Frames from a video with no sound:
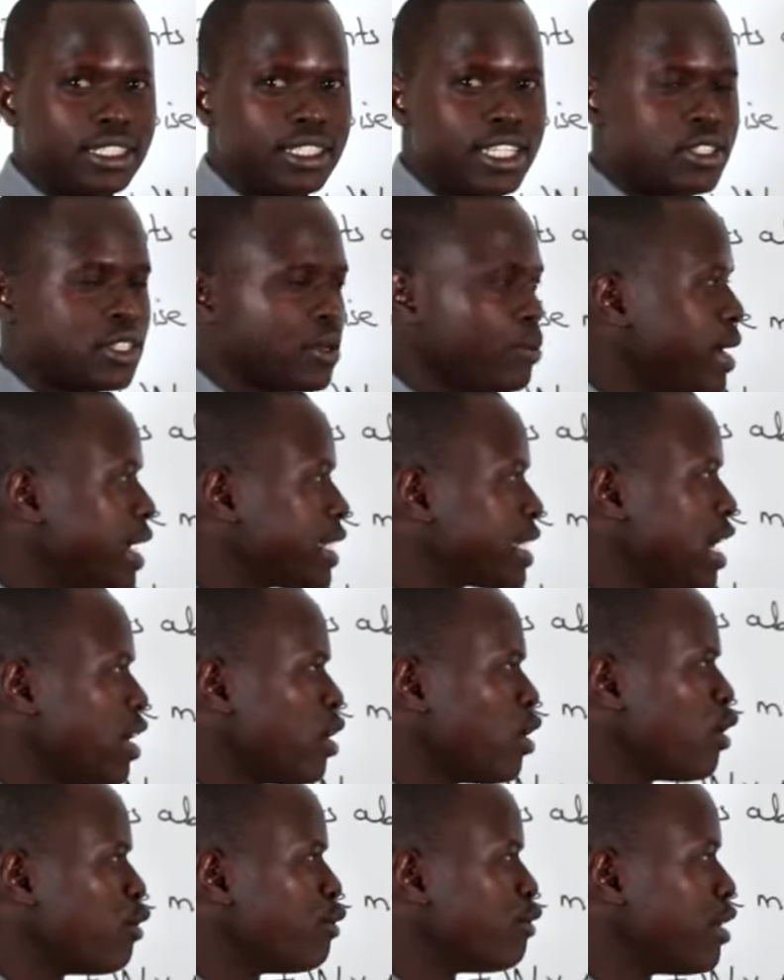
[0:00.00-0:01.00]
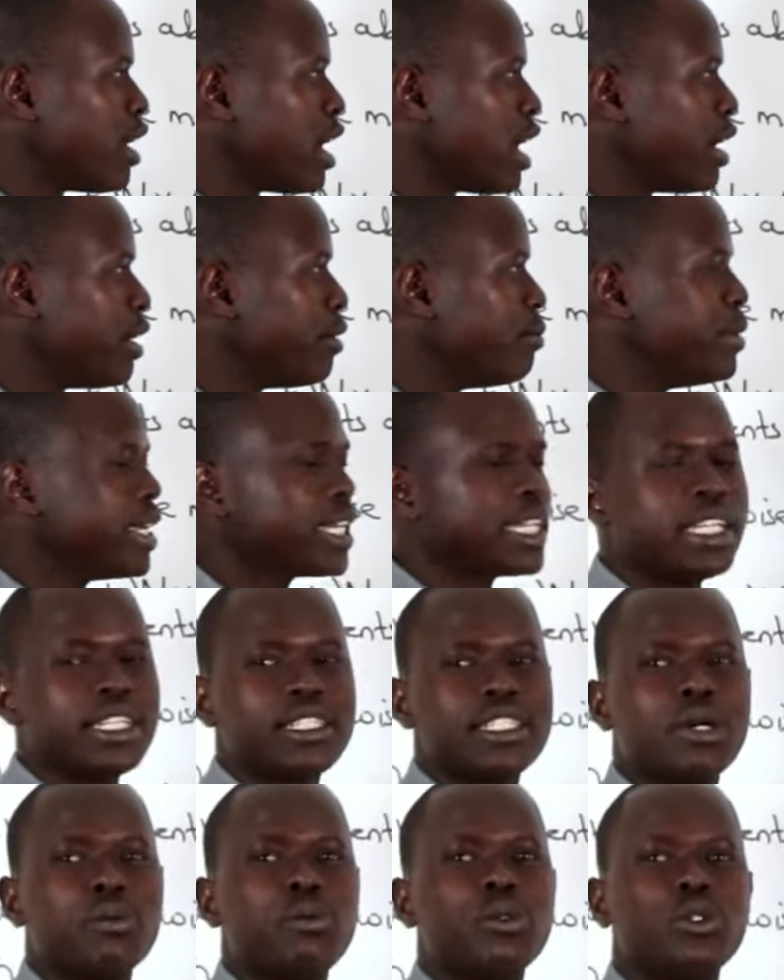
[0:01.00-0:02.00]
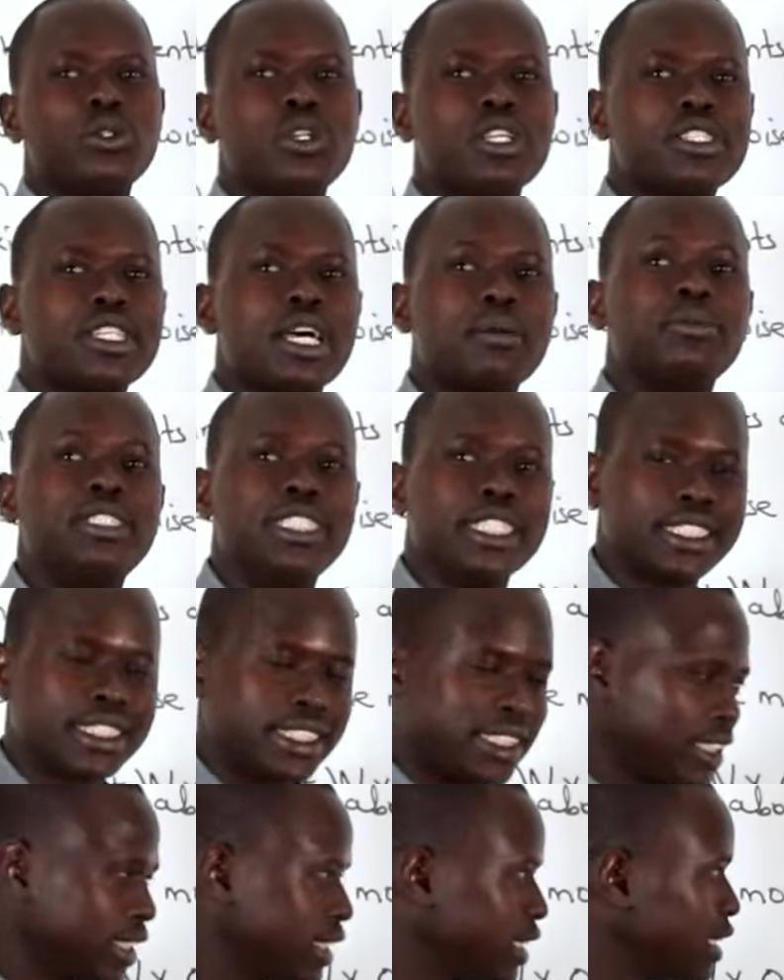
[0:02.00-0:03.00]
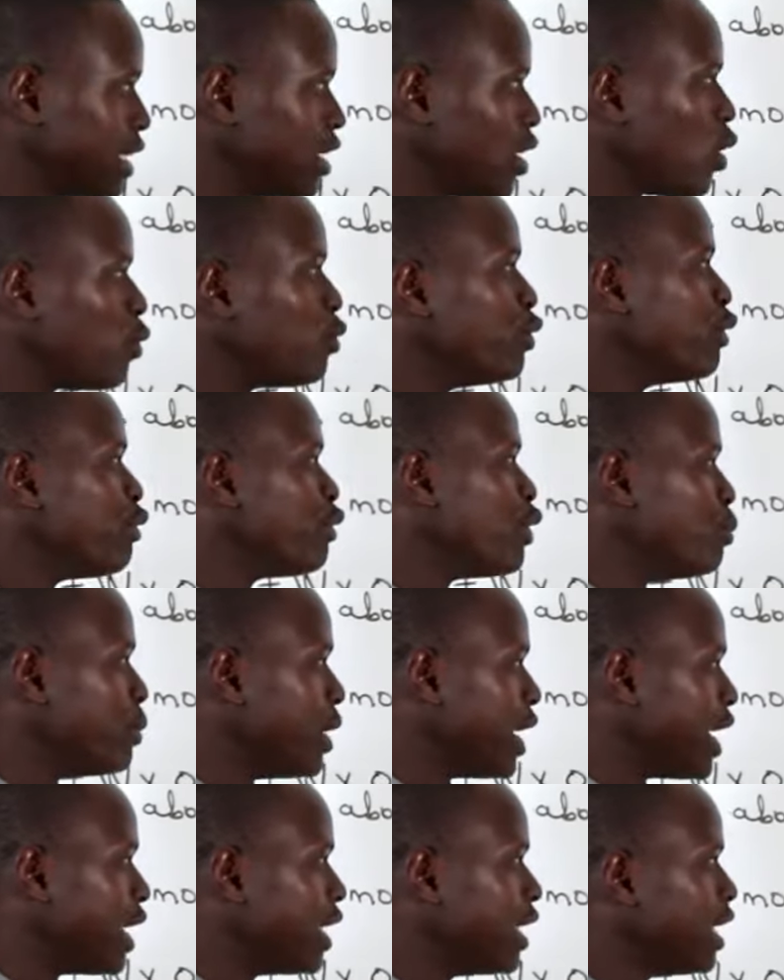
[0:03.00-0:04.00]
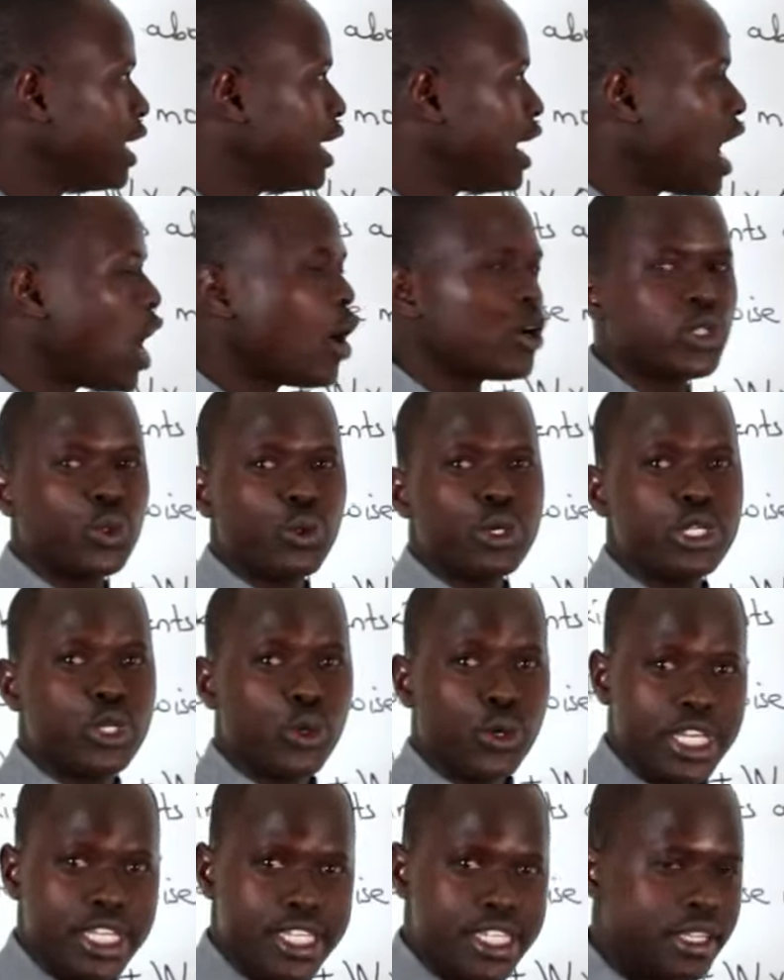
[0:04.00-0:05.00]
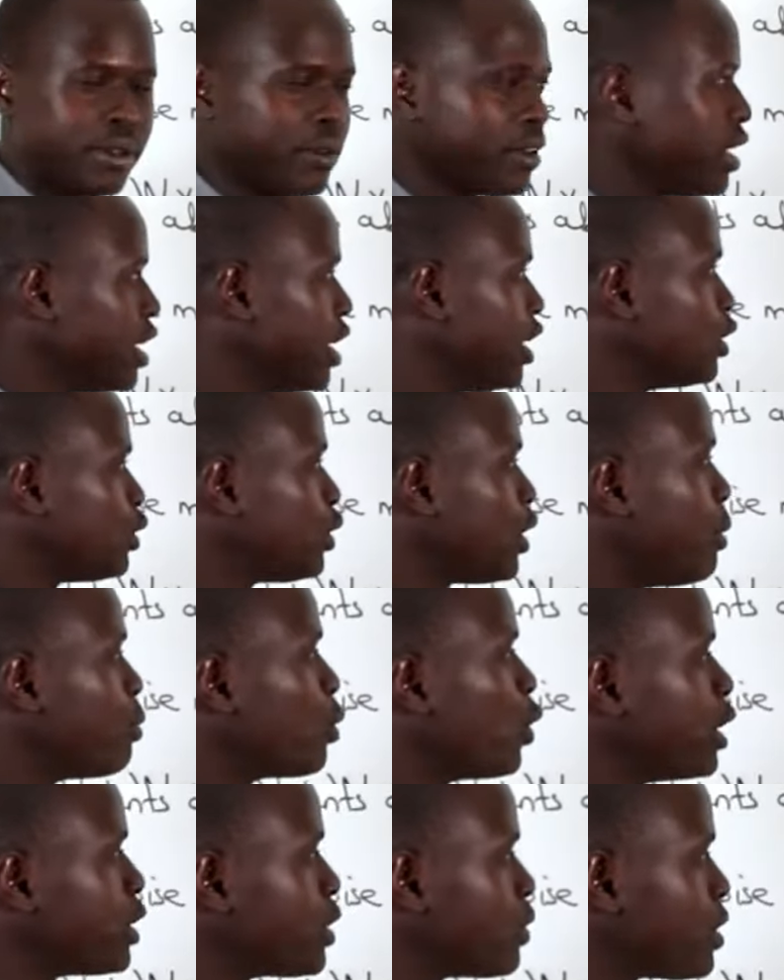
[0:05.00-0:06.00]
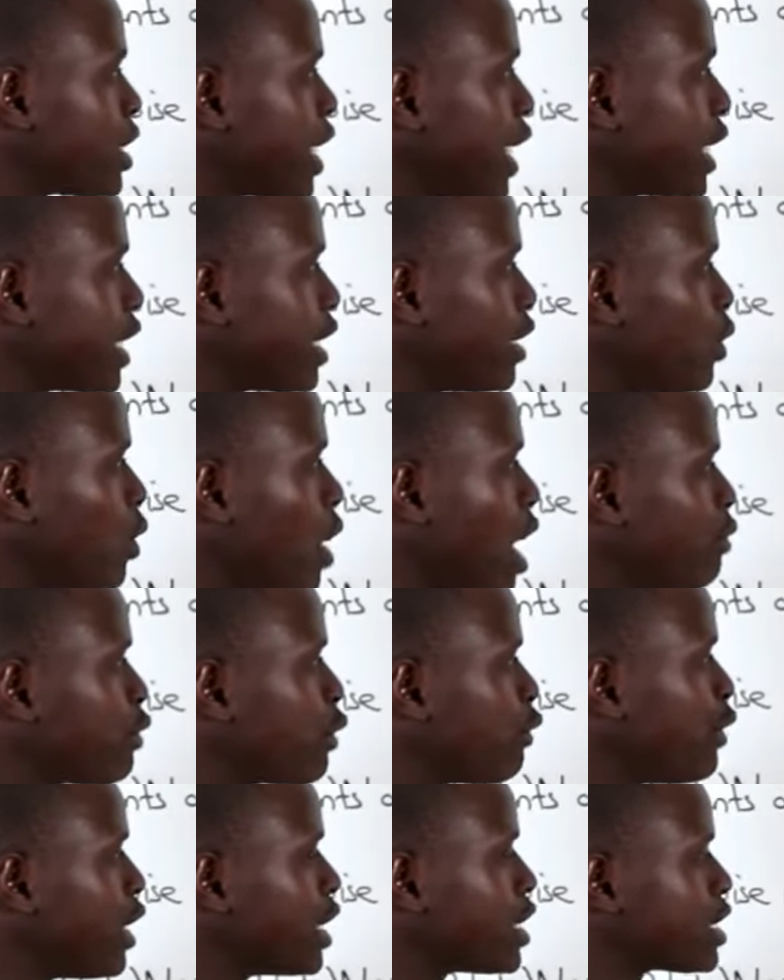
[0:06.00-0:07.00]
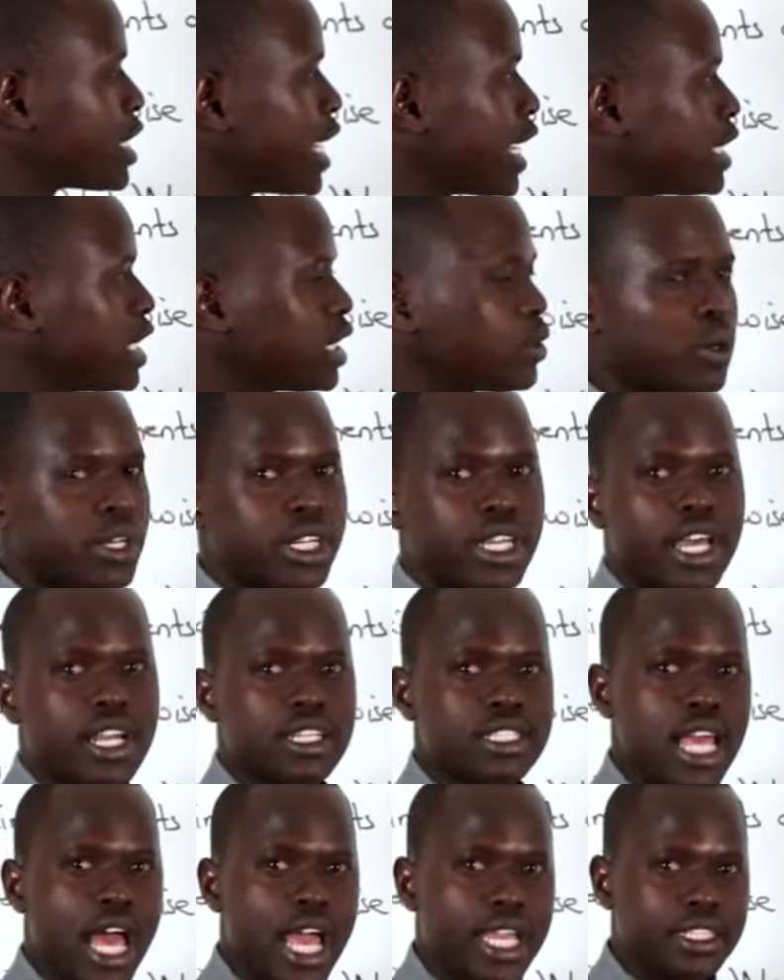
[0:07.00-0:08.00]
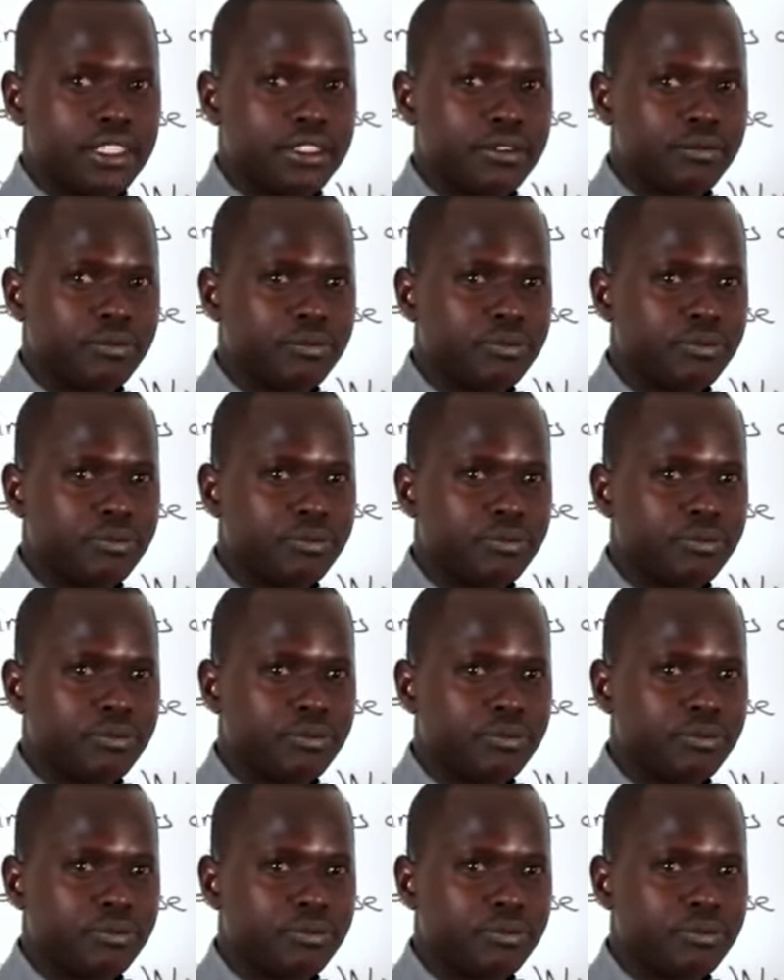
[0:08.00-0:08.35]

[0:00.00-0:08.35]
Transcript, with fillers: just a matter of uh, making W the subject of the formula how do we do it so I'm going to take you have to first take this on the other side